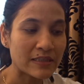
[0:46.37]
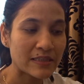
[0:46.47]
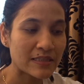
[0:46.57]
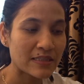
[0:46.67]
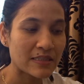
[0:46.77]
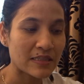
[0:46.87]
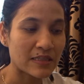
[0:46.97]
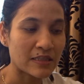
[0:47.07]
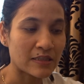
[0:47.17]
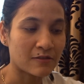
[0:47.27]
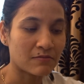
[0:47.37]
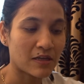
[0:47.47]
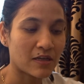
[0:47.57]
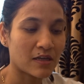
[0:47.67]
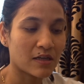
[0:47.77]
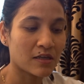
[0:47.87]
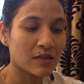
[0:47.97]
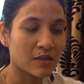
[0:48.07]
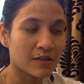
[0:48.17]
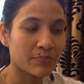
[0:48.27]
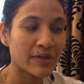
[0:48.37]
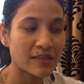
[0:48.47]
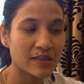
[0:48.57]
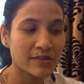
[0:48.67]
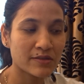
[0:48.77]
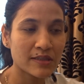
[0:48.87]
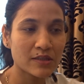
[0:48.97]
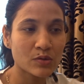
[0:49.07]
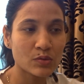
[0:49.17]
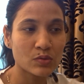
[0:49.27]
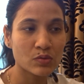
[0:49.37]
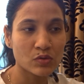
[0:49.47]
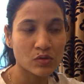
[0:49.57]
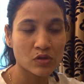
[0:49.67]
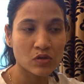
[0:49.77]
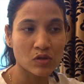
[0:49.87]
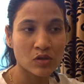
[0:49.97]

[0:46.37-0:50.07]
it is mandatory to